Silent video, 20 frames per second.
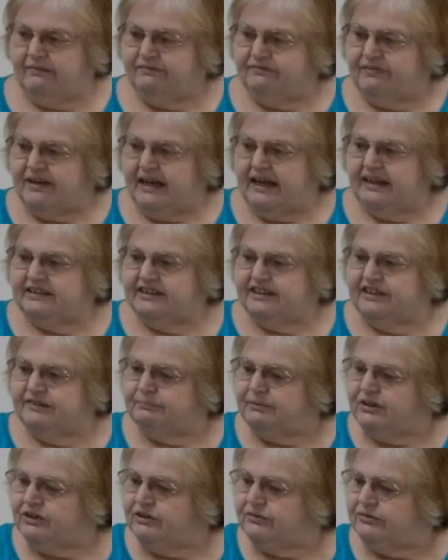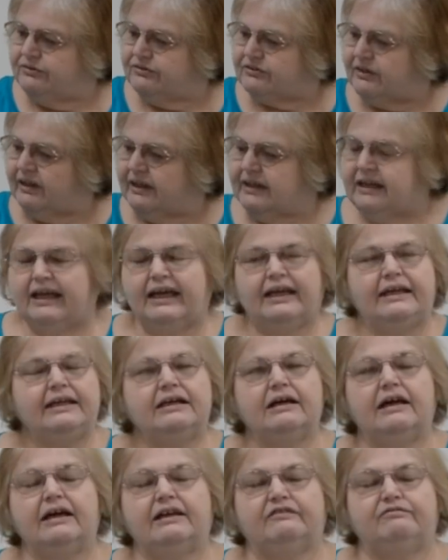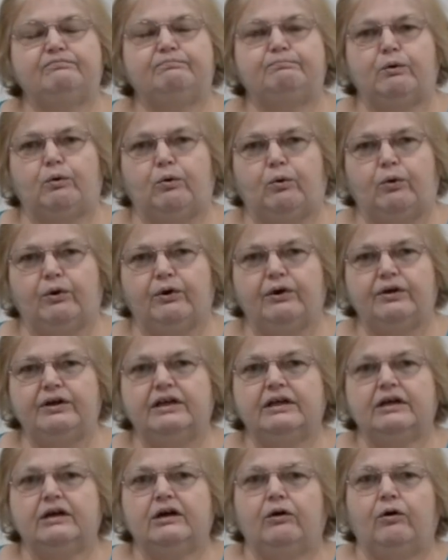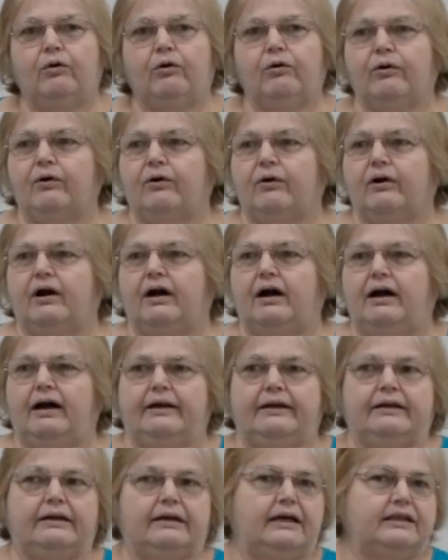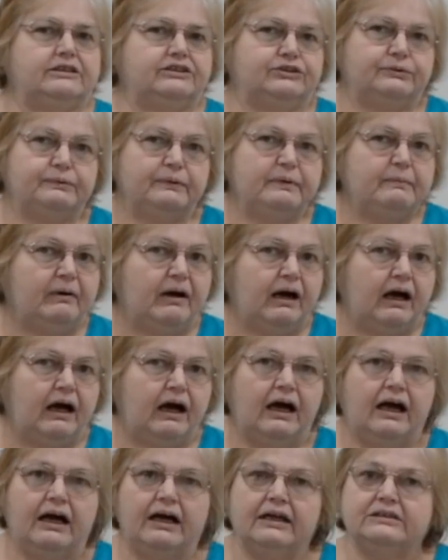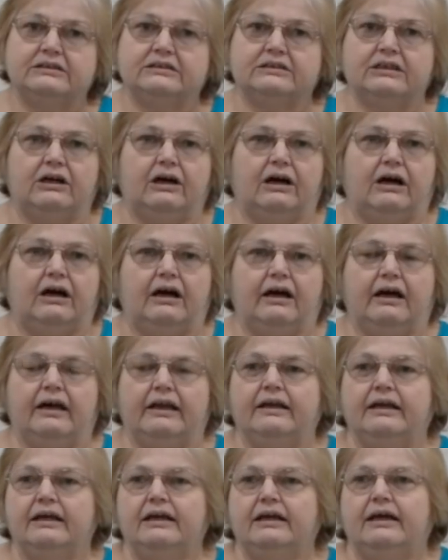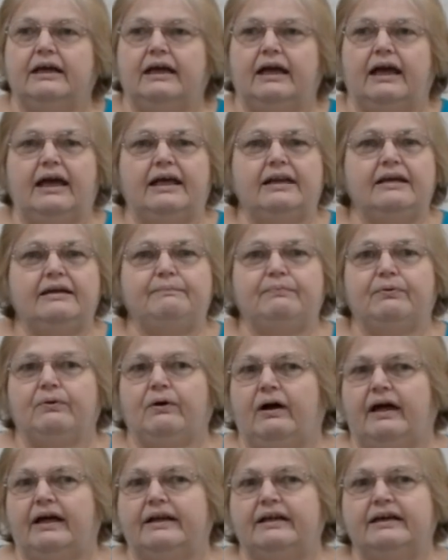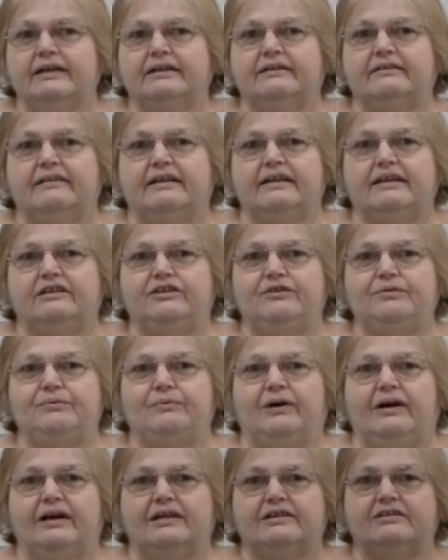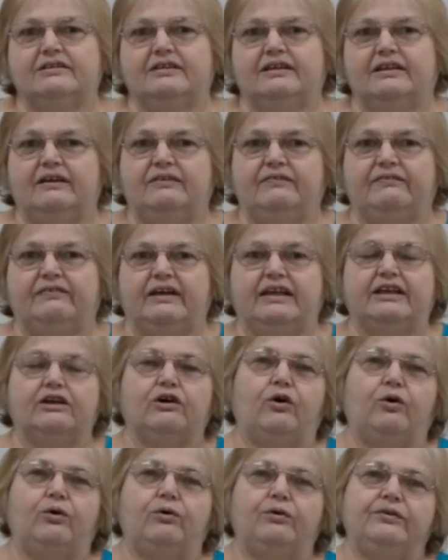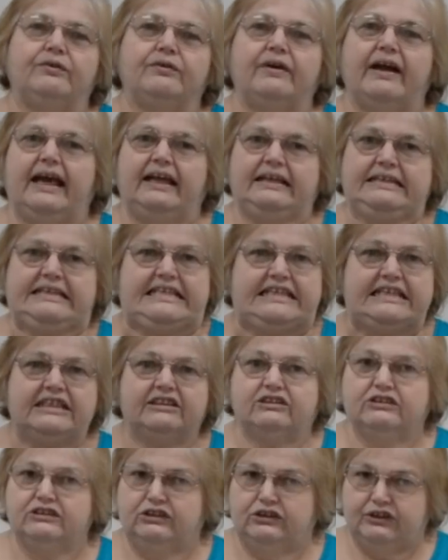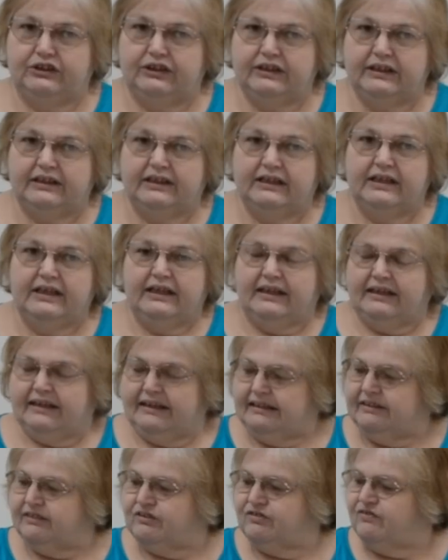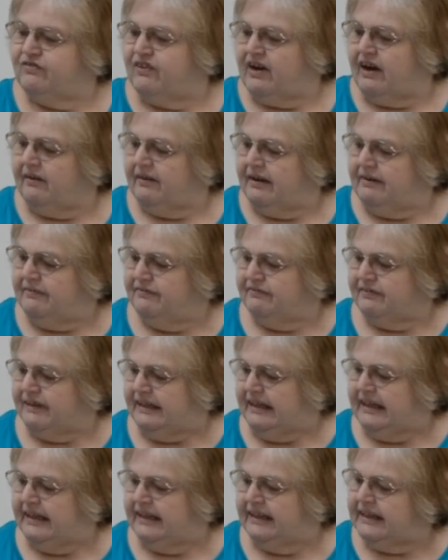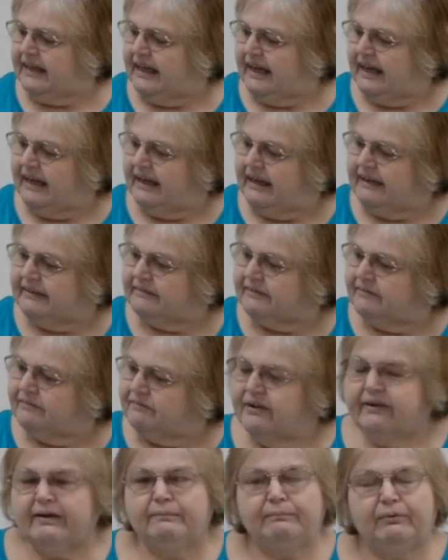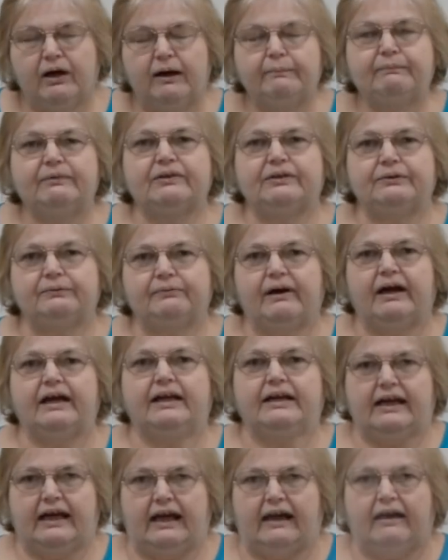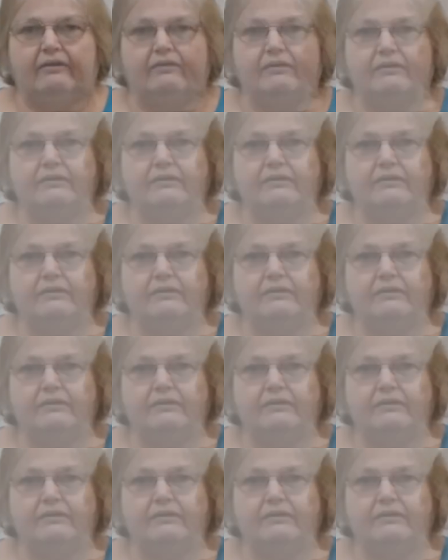effect can be used on any kind of board or on a jewelry box, on any product that you want to give an older antique look, and it's very fun and very popular right now.